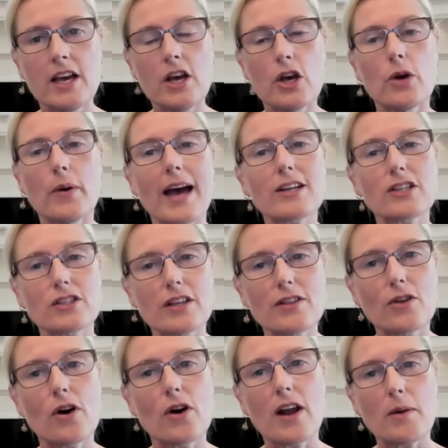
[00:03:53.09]
who actually
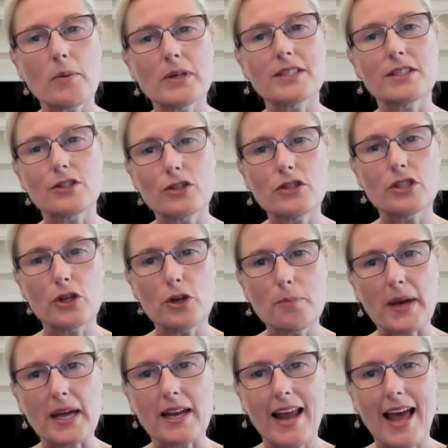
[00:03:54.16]
thought I wasn't too
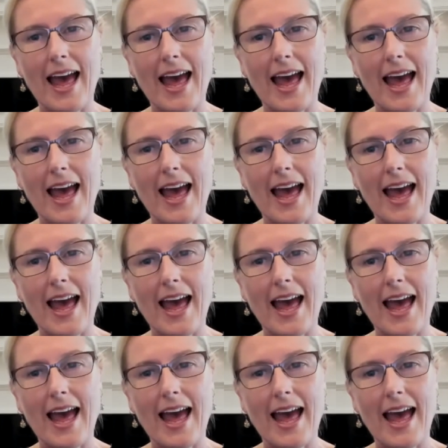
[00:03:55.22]
stupid.